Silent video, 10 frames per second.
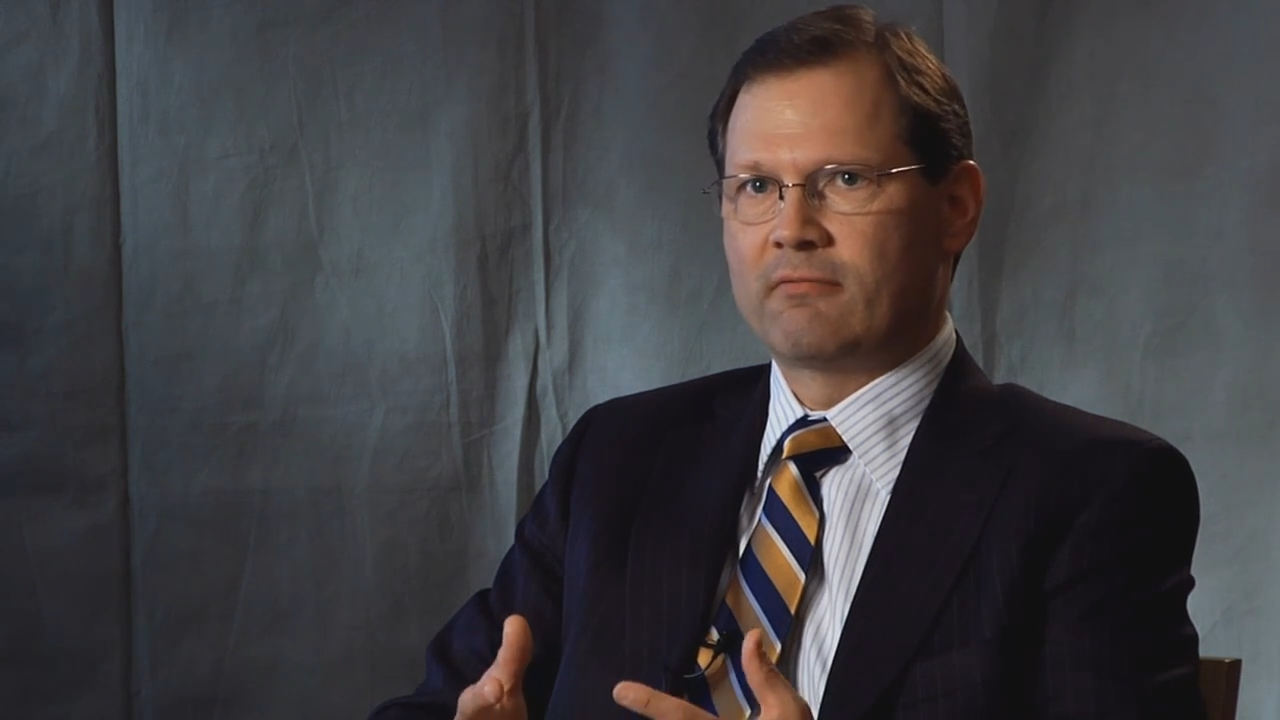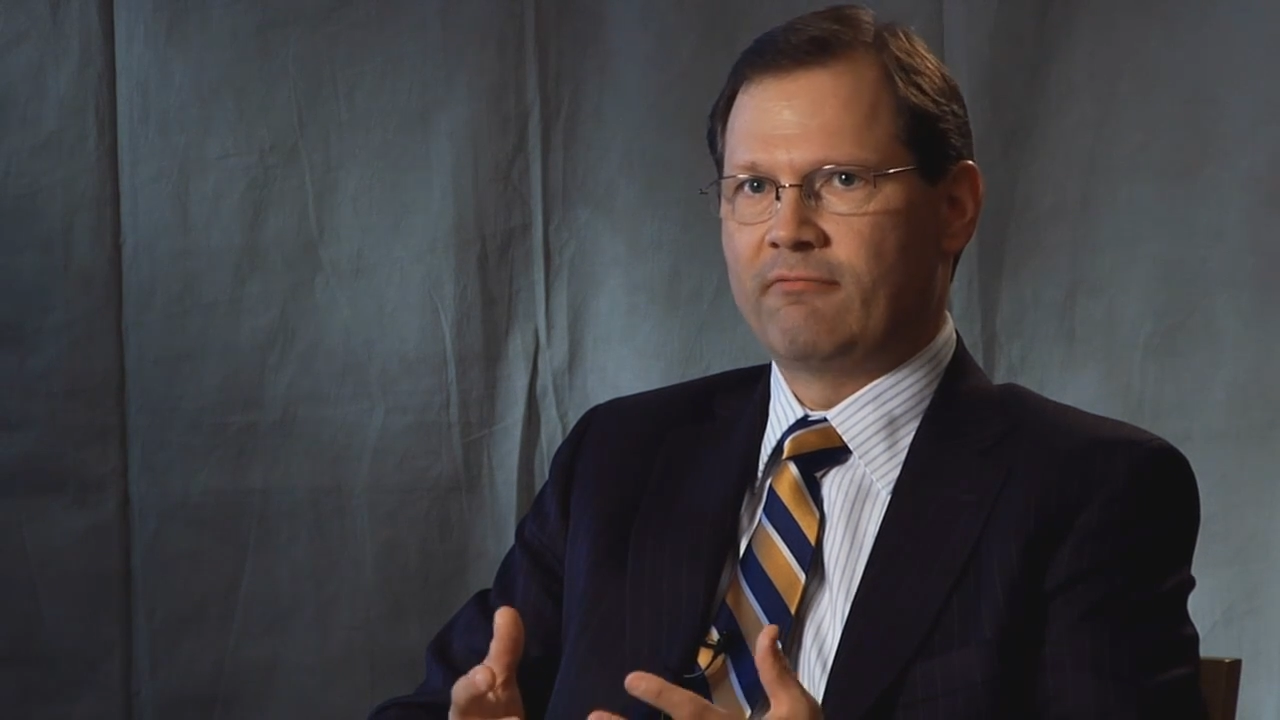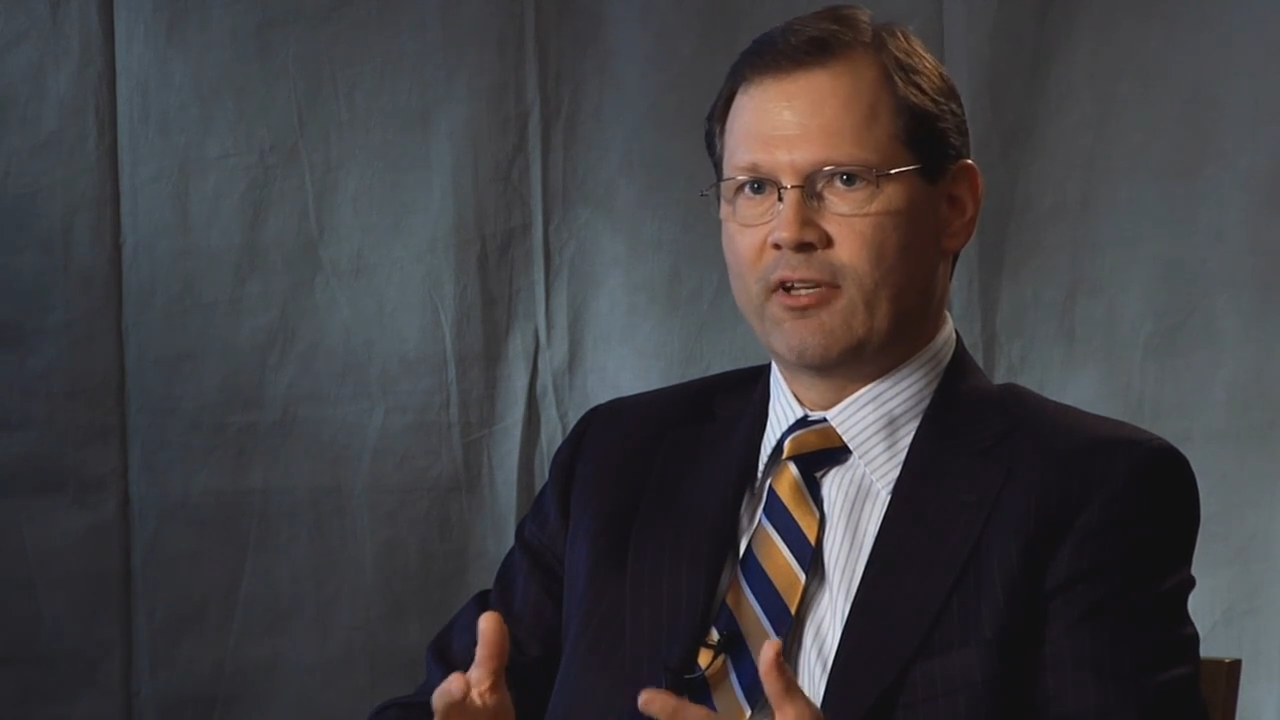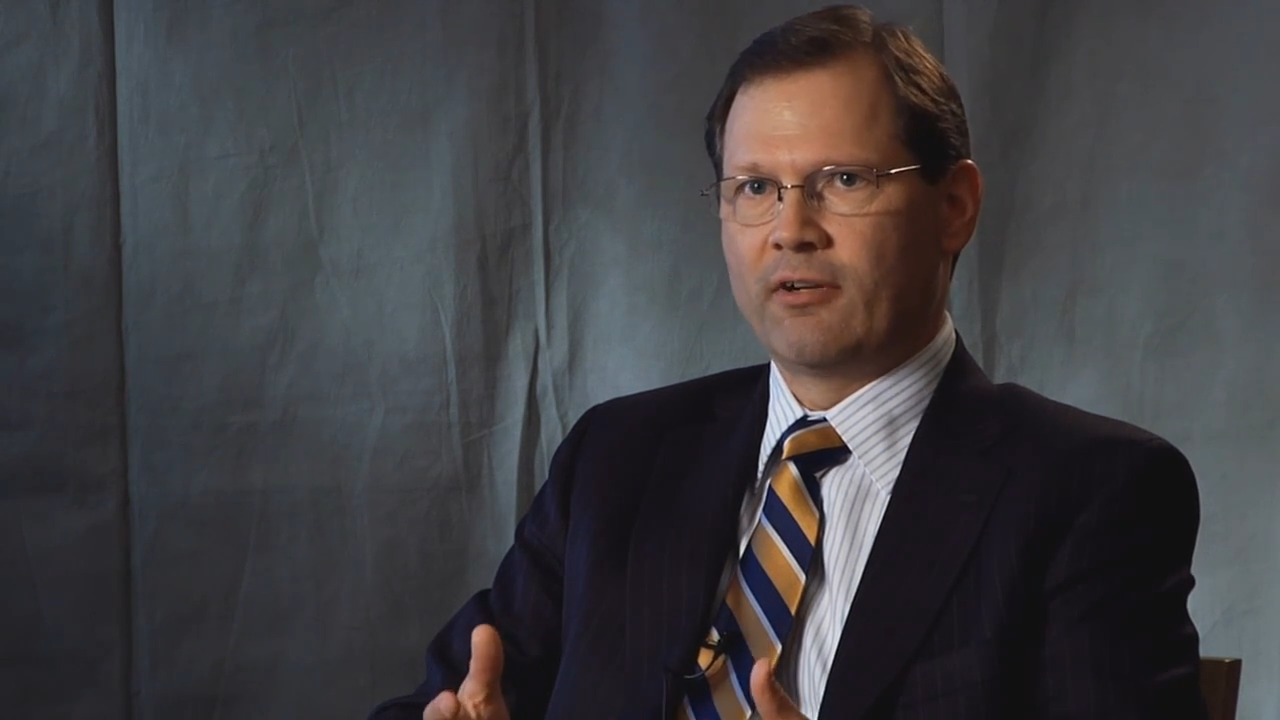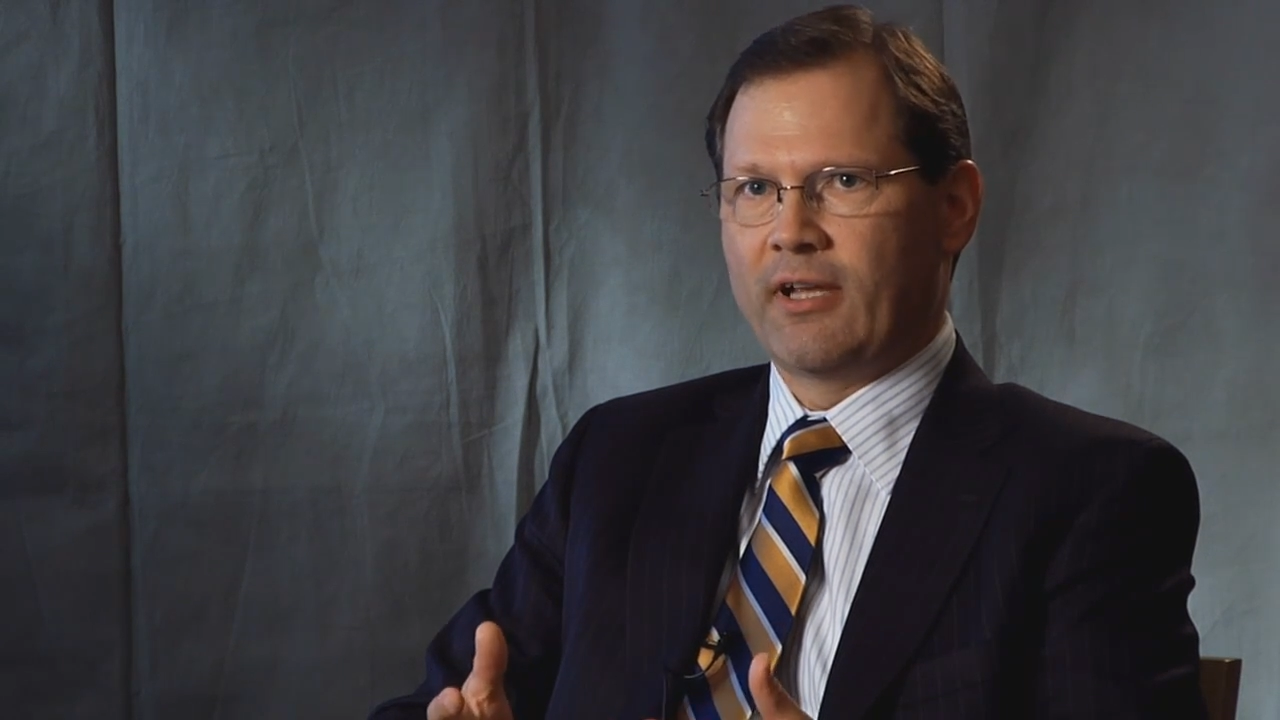
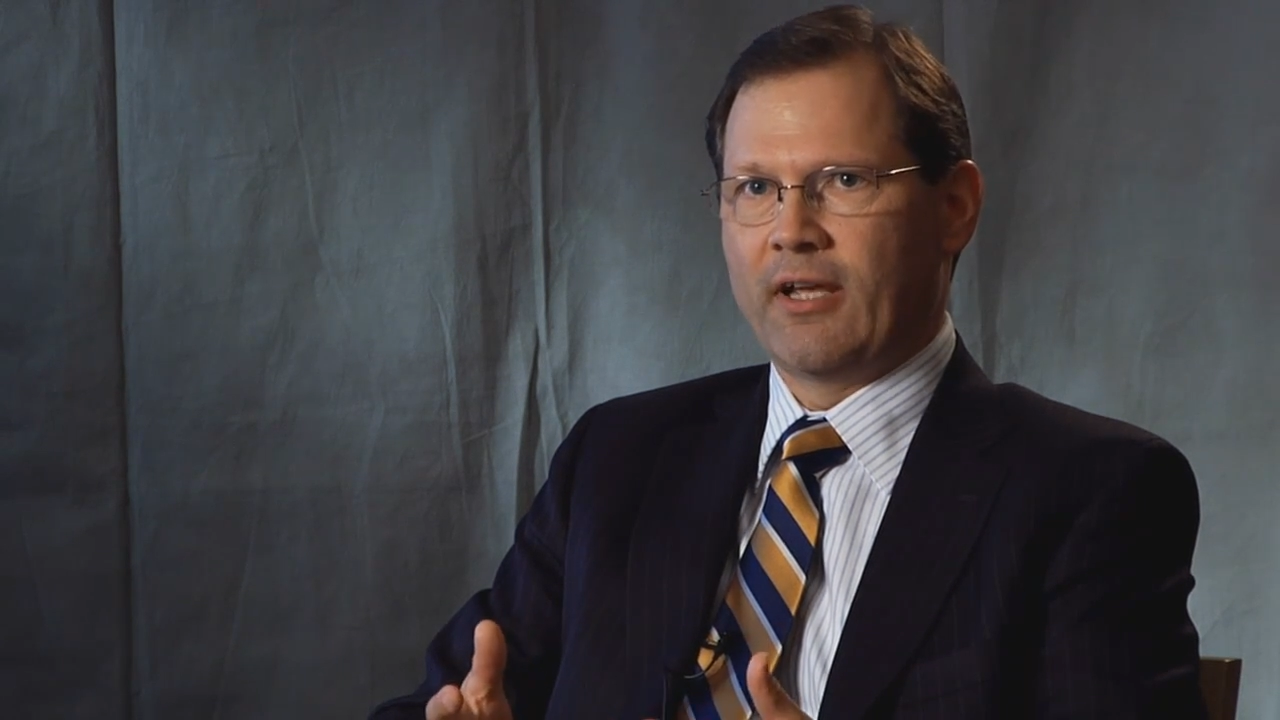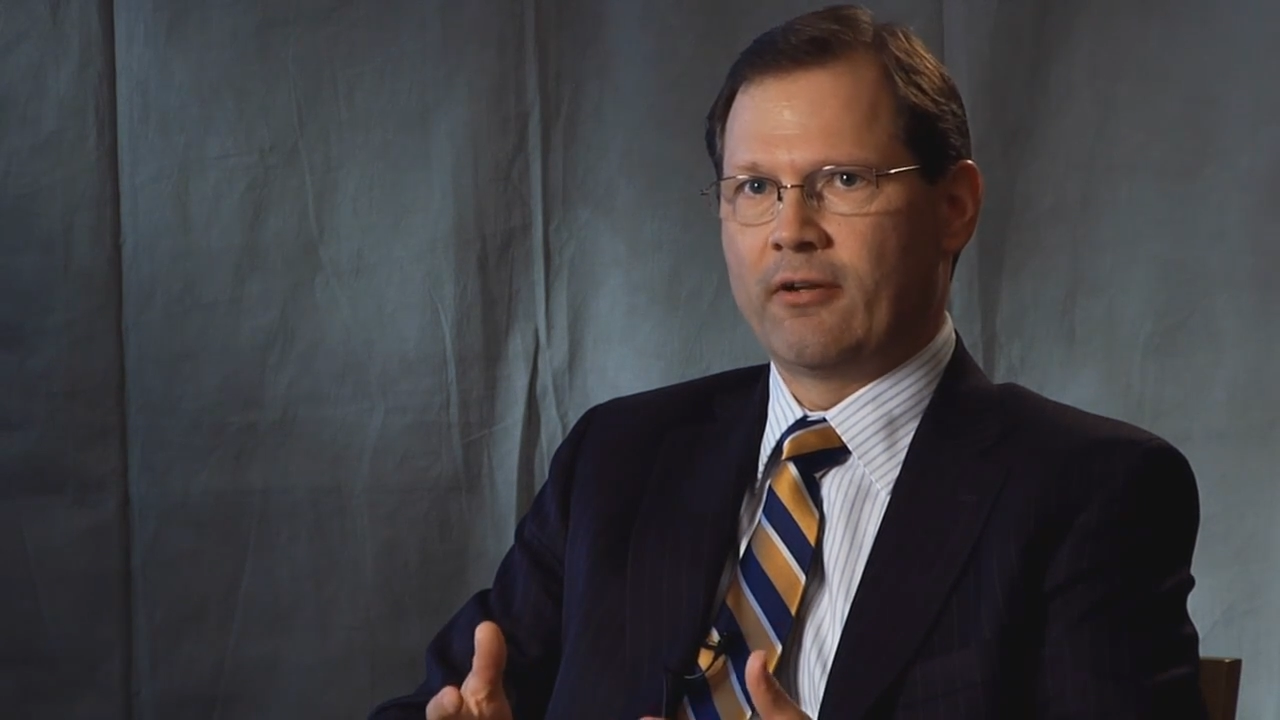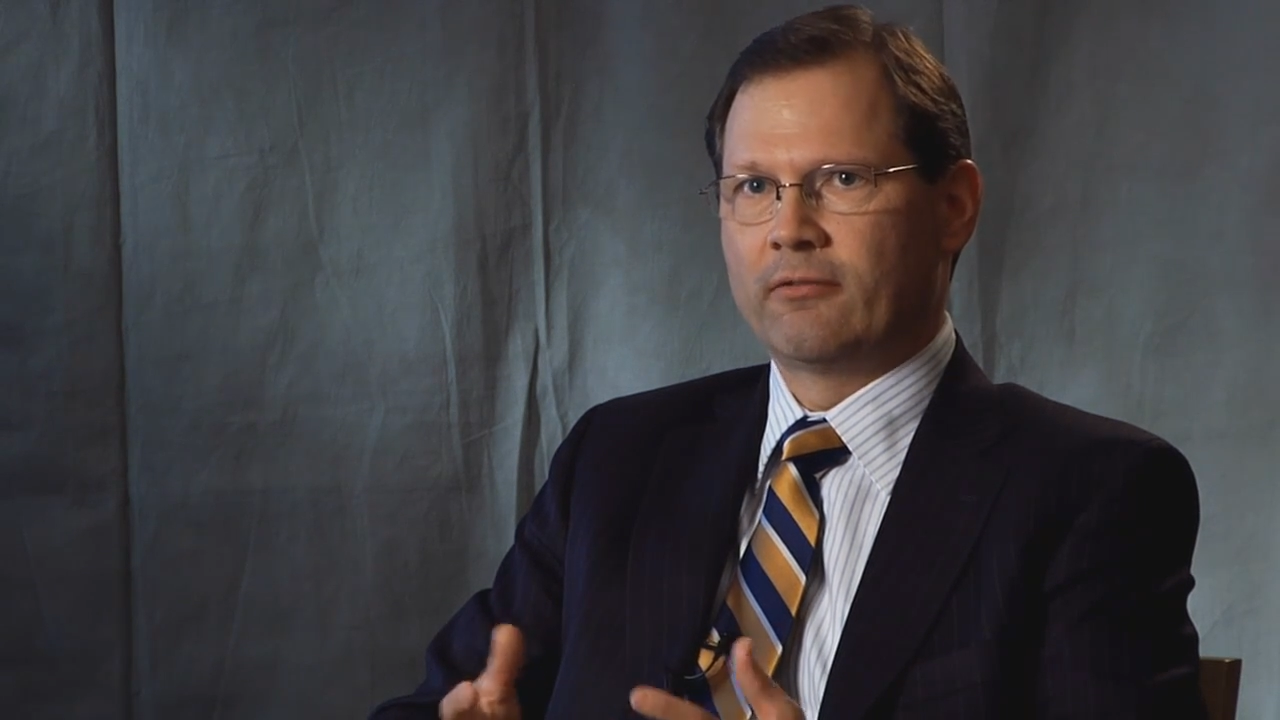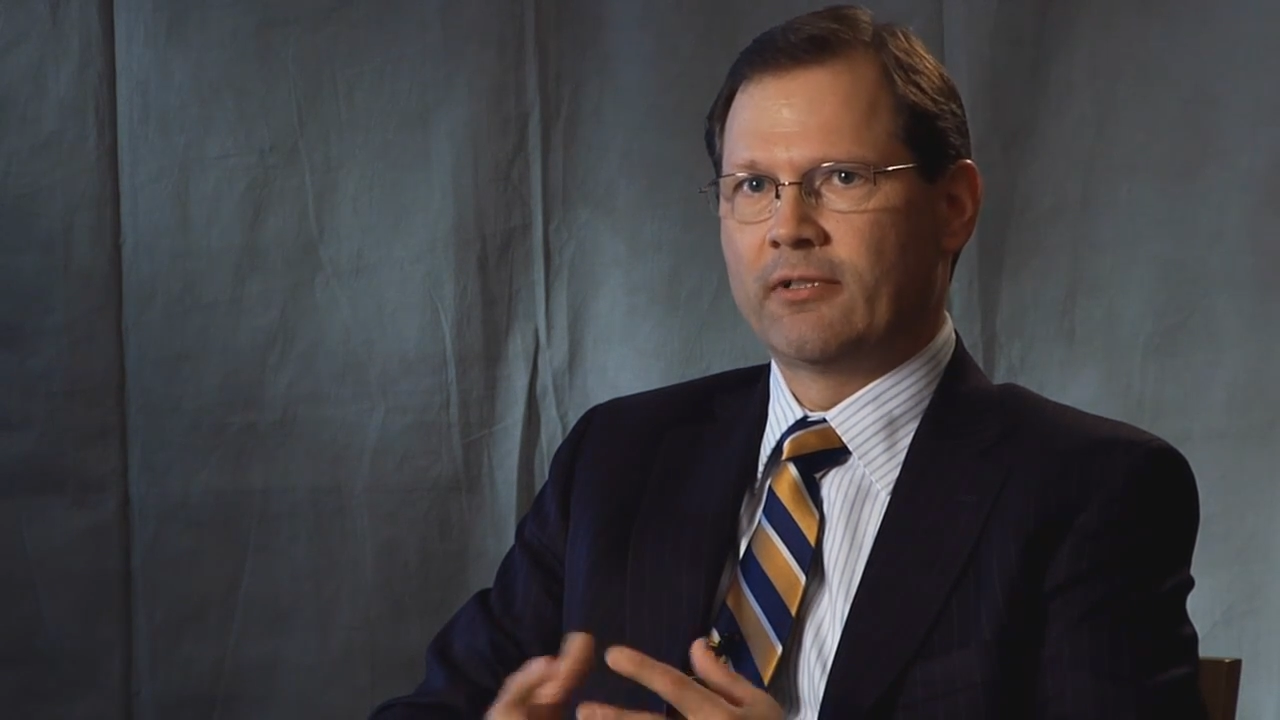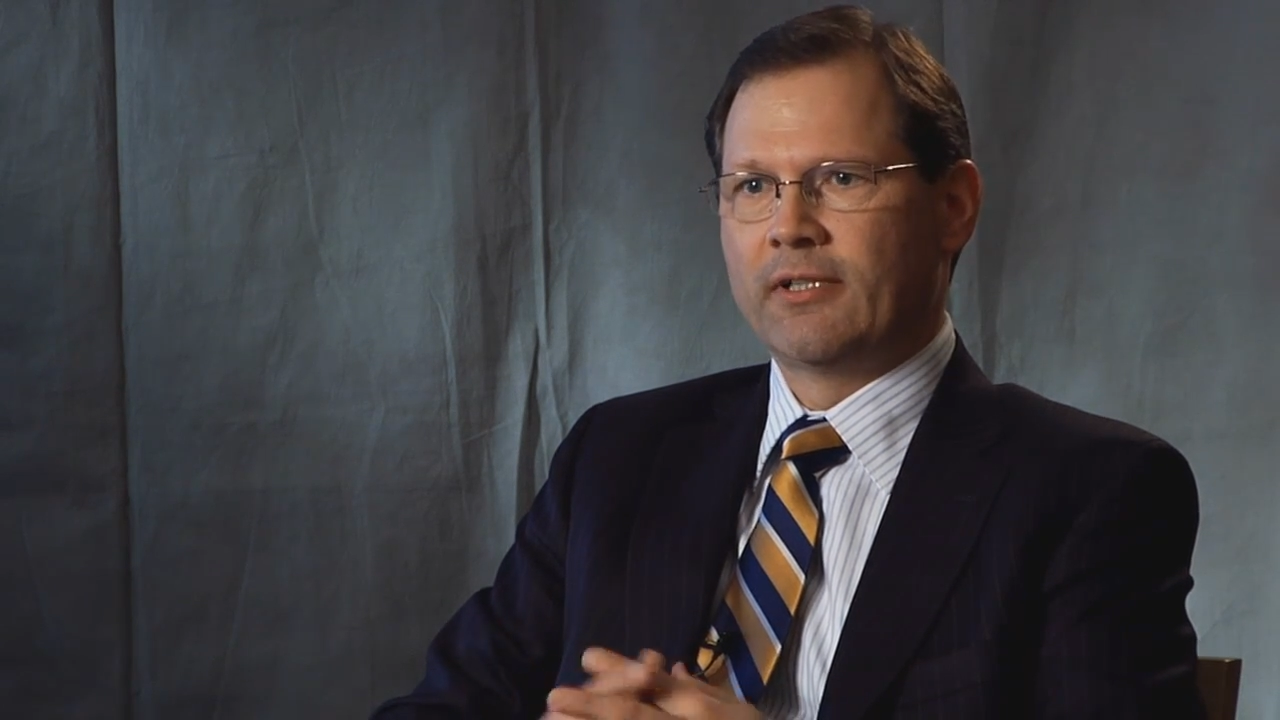figured out